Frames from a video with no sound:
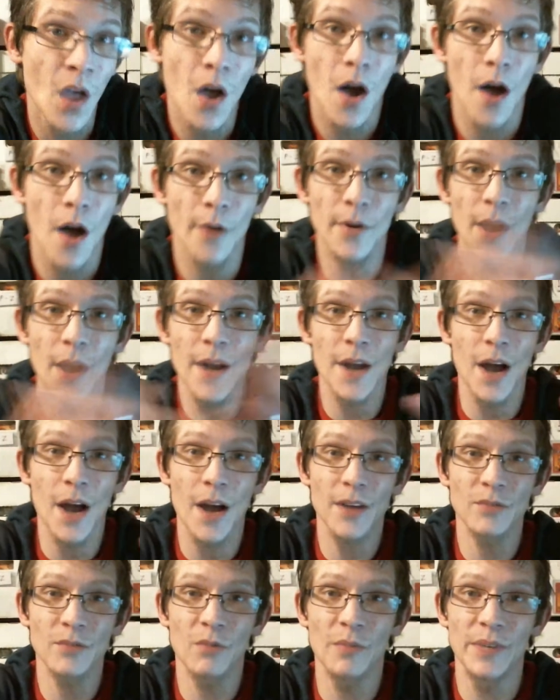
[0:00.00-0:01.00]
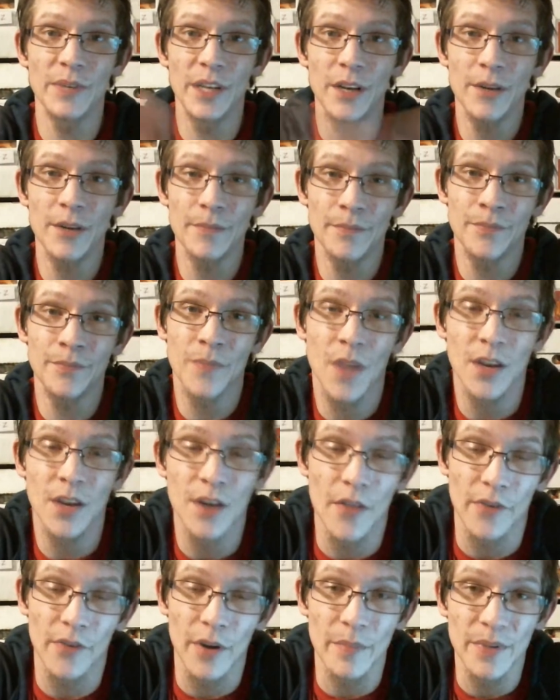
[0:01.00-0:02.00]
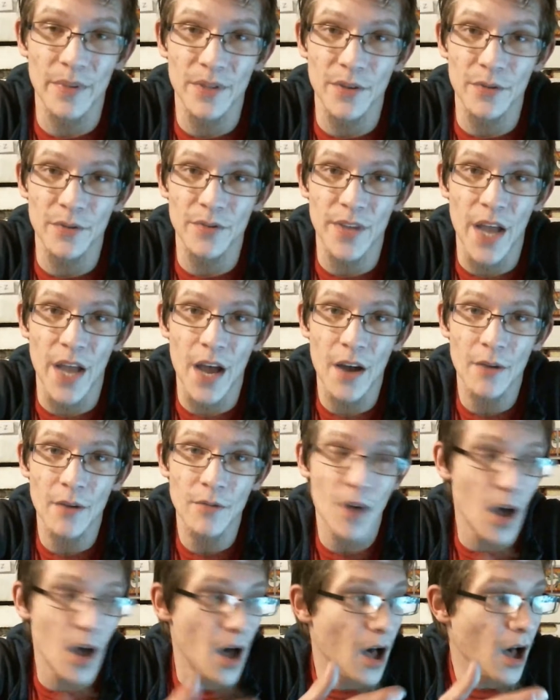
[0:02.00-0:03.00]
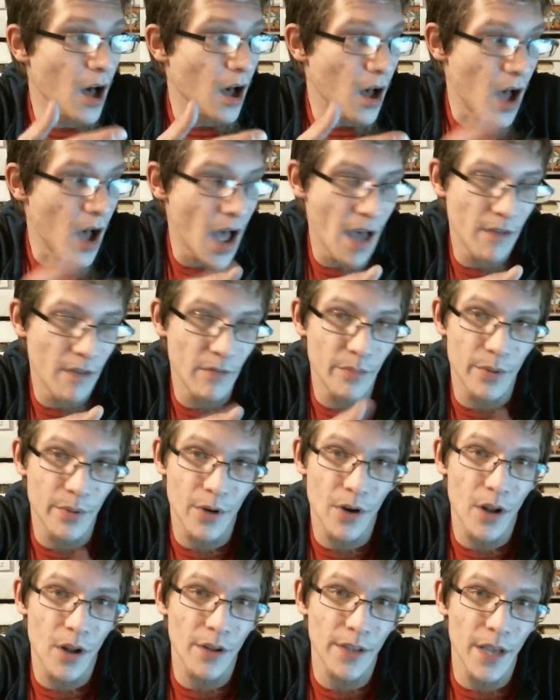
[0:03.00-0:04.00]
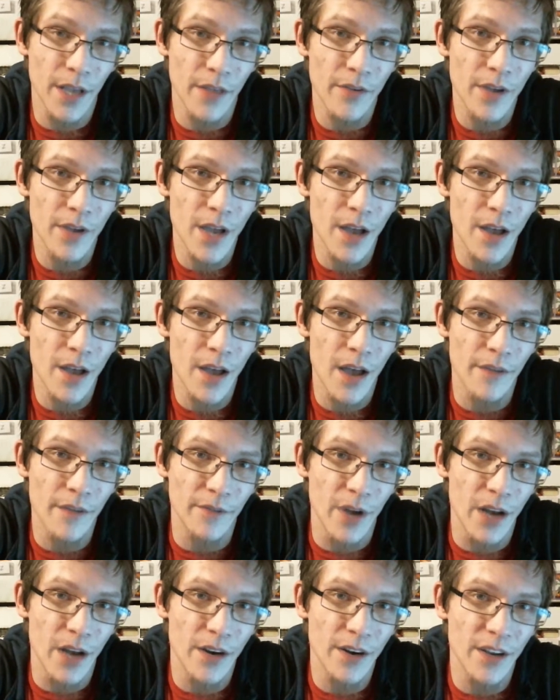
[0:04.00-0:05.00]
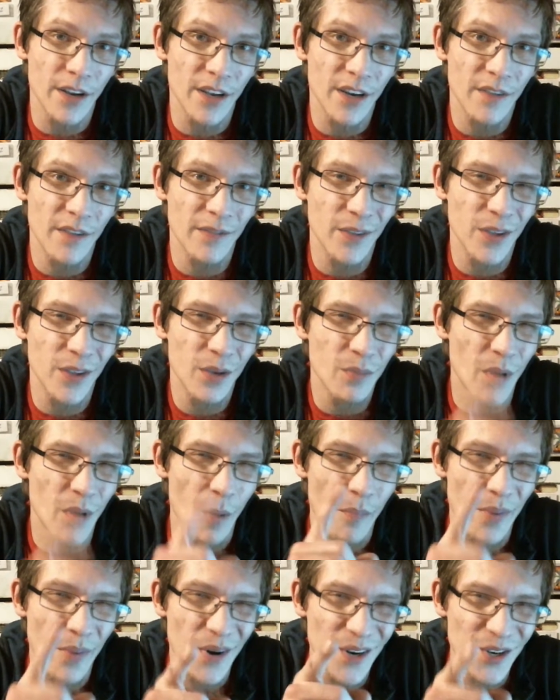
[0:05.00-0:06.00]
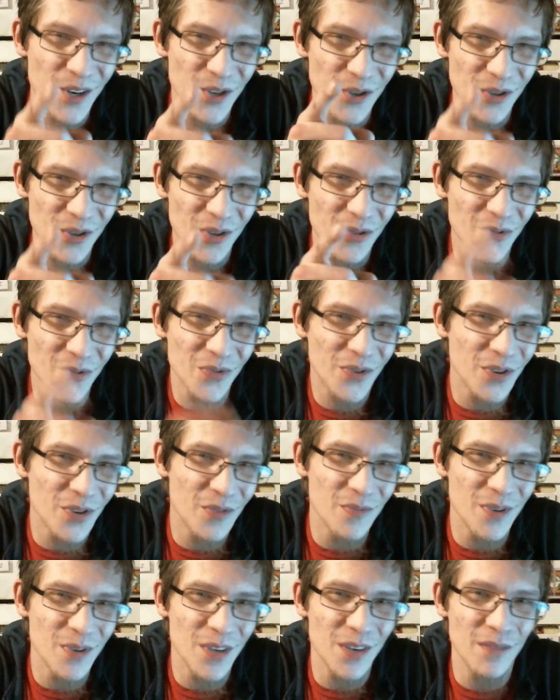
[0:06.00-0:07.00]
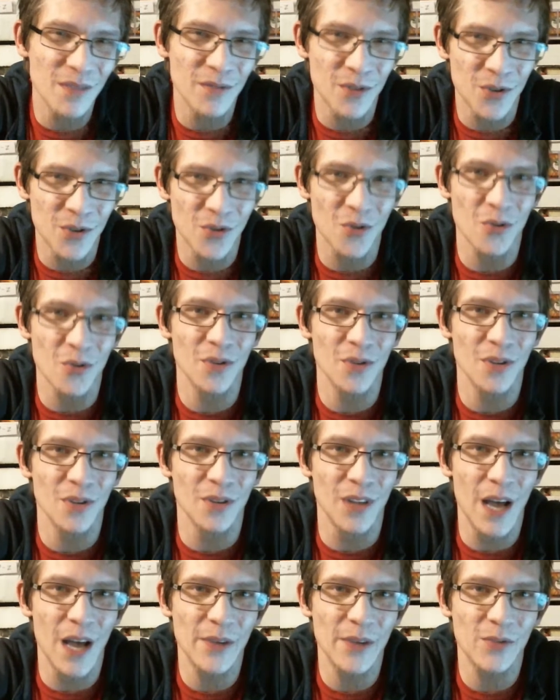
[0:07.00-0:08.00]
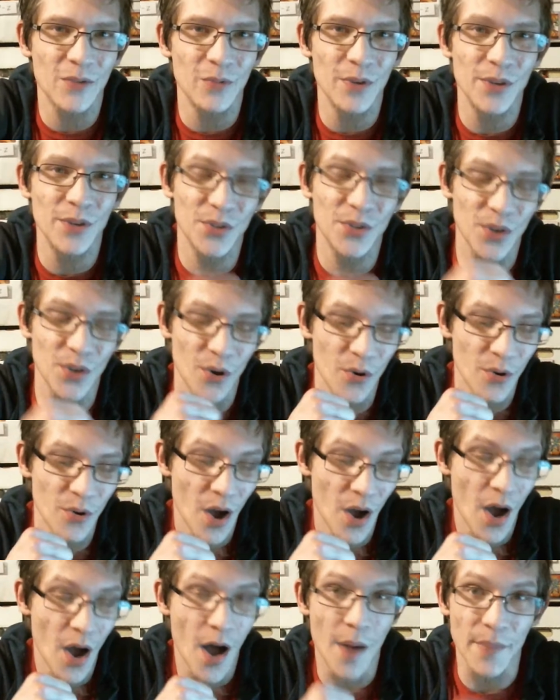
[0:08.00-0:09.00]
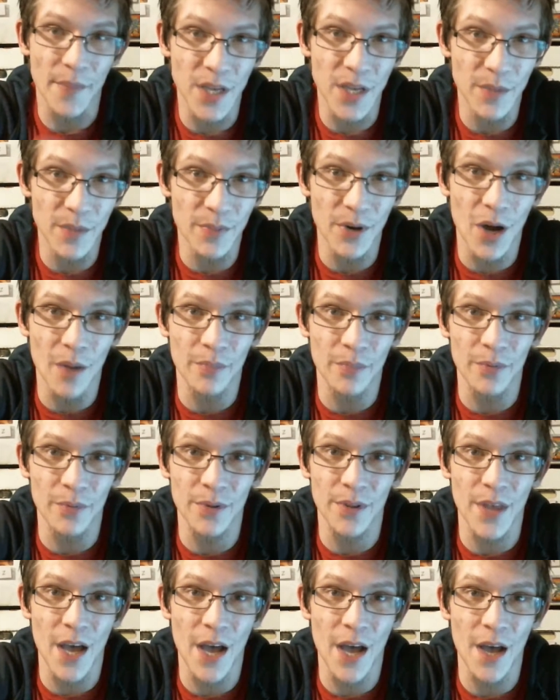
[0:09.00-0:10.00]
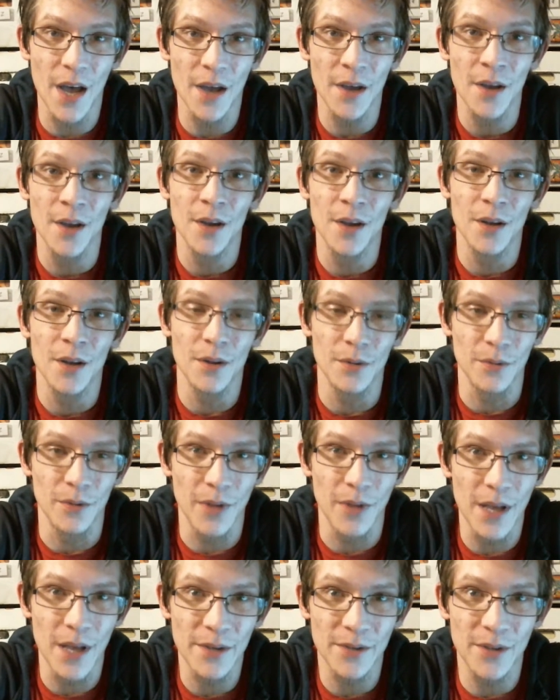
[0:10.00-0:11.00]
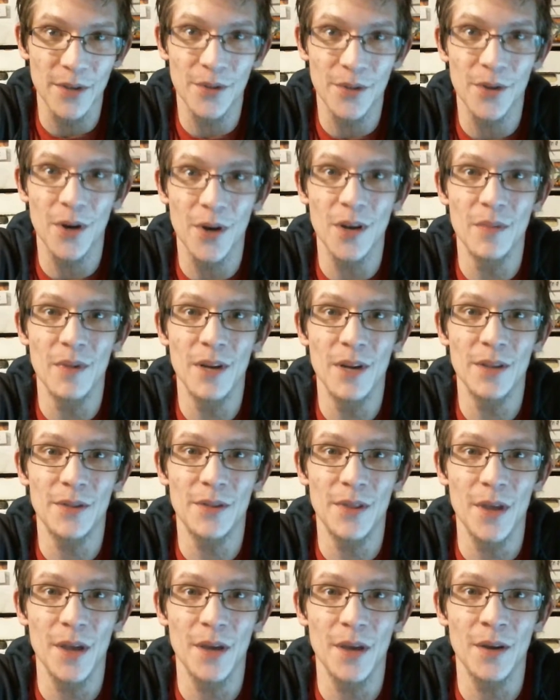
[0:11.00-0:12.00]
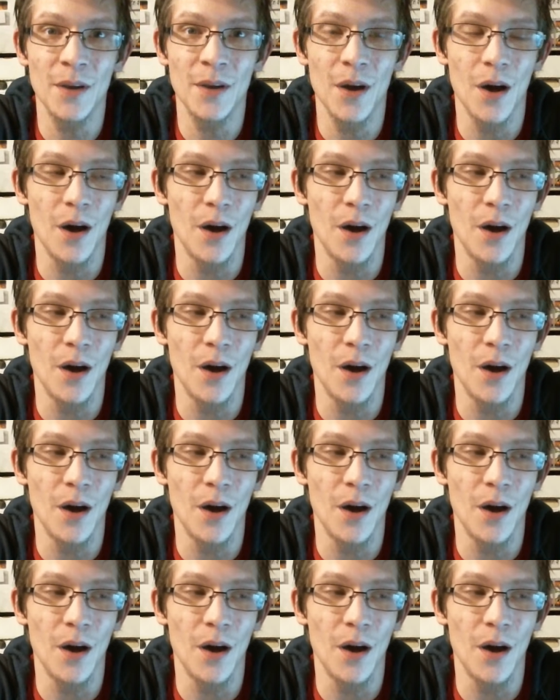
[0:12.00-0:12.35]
Alright guys, well we did it. Another episode down. I haven't put it all together yet after editing and everything, but I'm pretty sure this one's going to be even shorter than last week, so I'm keeping up with that less than 30-minute thing.